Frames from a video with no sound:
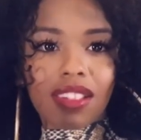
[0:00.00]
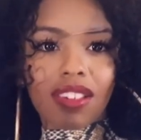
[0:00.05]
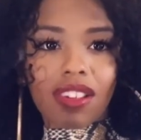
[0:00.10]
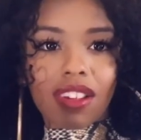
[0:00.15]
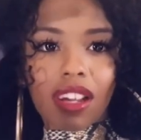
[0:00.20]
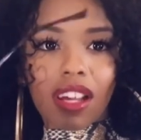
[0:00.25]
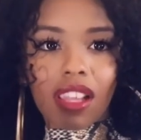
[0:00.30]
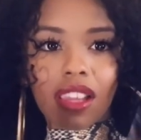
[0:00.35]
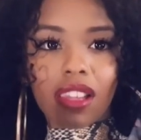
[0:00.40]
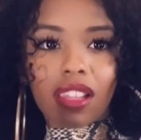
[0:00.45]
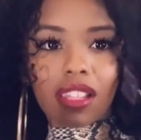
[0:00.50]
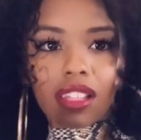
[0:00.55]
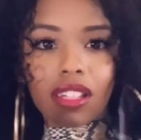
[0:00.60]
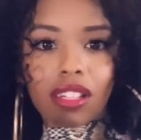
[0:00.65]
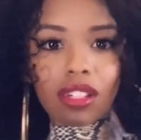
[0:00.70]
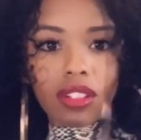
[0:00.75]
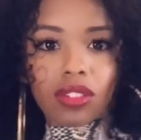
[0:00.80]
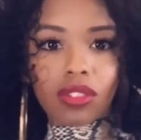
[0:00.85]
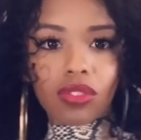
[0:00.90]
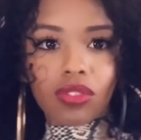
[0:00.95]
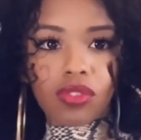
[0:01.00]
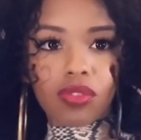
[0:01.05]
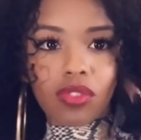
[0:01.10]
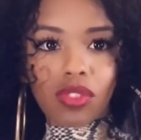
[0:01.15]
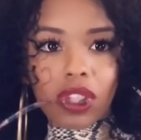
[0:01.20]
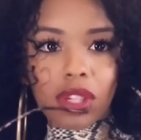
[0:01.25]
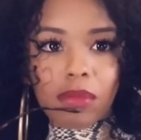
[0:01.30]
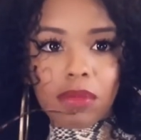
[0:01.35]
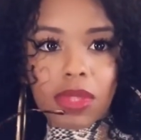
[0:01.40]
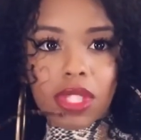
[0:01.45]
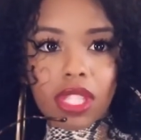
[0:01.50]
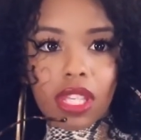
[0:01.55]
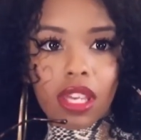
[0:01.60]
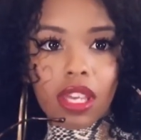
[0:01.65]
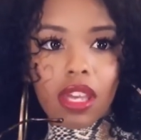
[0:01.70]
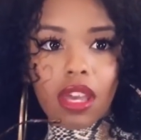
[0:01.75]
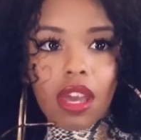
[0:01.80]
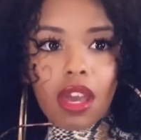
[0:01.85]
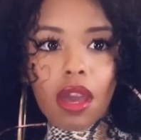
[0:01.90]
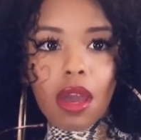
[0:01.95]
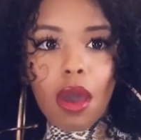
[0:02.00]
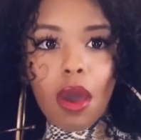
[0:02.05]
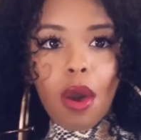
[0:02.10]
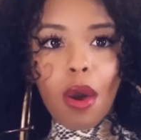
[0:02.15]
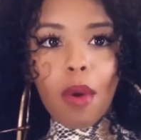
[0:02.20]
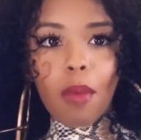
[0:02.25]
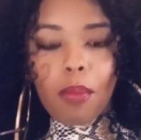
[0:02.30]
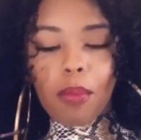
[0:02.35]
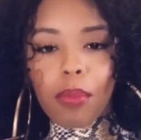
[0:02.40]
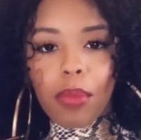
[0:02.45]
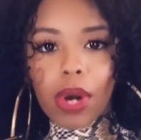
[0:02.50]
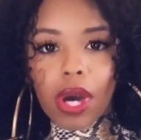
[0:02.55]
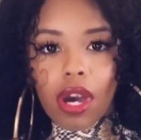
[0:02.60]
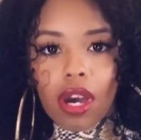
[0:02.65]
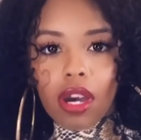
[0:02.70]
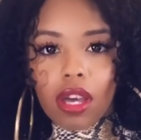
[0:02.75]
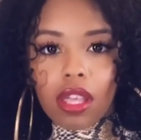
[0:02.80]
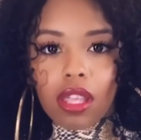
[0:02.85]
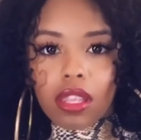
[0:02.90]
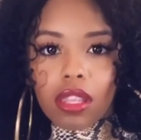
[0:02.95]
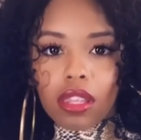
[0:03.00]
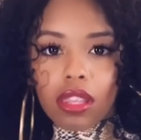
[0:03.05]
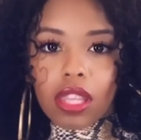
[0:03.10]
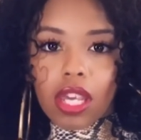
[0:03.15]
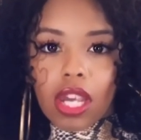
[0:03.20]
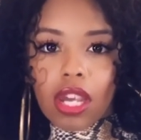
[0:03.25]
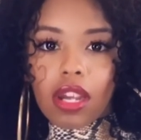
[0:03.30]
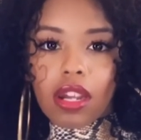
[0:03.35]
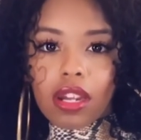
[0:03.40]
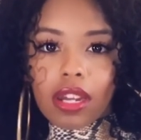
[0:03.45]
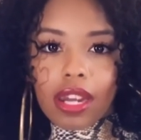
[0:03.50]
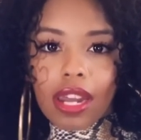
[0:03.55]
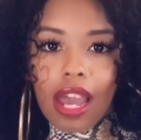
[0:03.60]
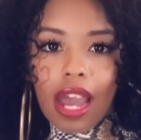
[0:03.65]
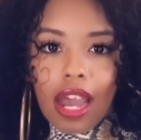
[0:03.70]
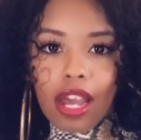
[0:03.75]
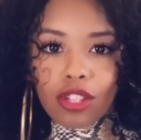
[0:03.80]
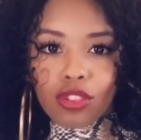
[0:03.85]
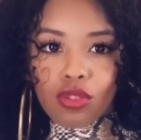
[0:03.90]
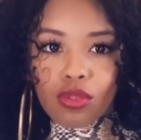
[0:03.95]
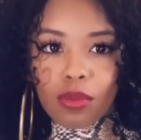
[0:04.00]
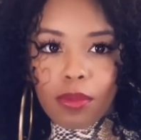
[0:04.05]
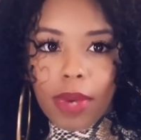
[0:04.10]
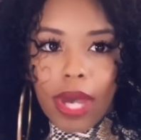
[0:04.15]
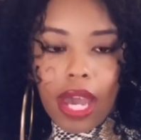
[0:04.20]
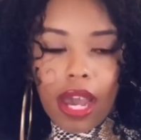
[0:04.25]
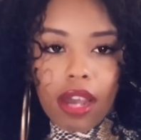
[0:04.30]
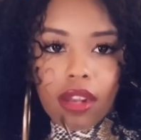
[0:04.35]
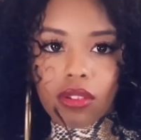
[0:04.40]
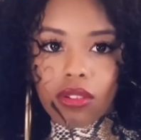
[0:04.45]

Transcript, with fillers: They're a little flimsy, but they're not too bad.